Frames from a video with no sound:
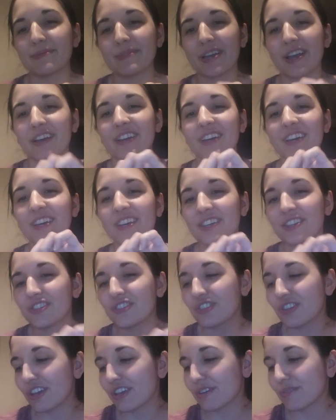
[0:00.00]
me
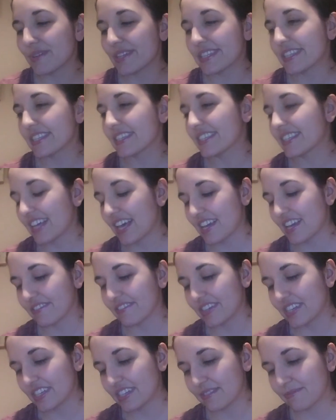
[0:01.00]
show you what's inside
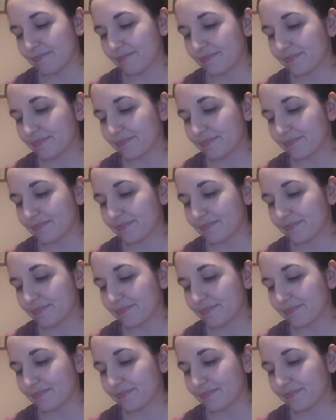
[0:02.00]
of it.